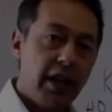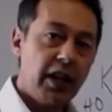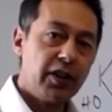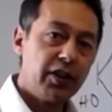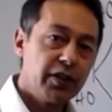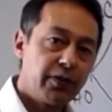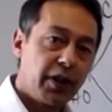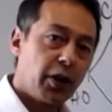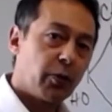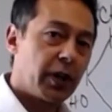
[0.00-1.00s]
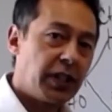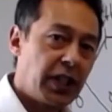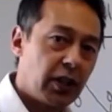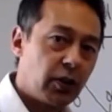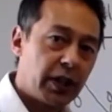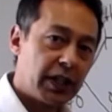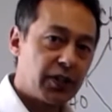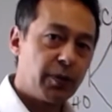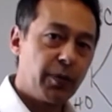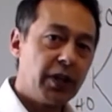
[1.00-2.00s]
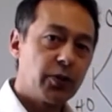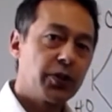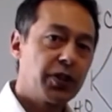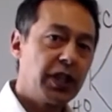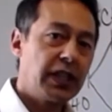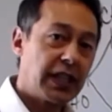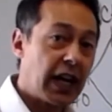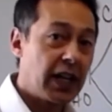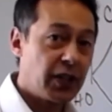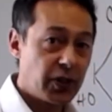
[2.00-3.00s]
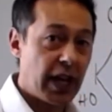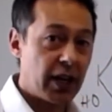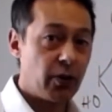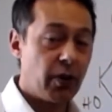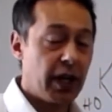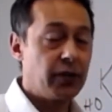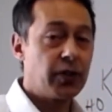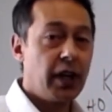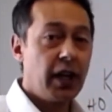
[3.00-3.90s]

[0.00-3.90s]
In this video, we're going to take a look at some interesting disaccharides.